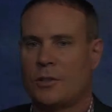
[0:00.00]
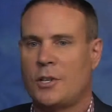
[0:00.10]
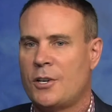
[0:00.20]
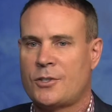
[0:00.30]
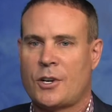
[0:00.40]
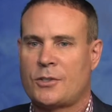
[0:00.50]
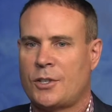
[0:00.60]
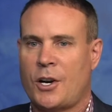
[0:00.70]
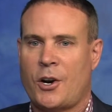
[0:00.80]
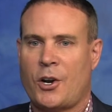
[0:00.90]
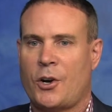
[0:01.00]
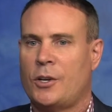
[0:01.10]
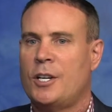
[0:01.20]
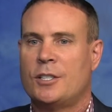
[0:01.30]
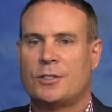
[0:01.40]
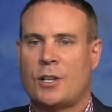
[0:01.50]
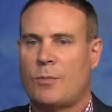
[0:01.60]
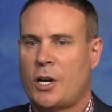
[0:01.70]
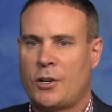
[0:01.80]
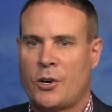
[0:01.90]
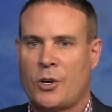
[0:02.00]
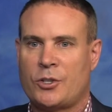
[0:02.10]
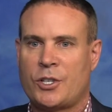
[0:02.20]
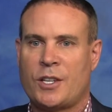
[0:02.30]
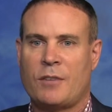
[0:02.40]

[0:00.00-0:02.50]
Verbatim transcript: So here's our scenario. Somebody hurt you,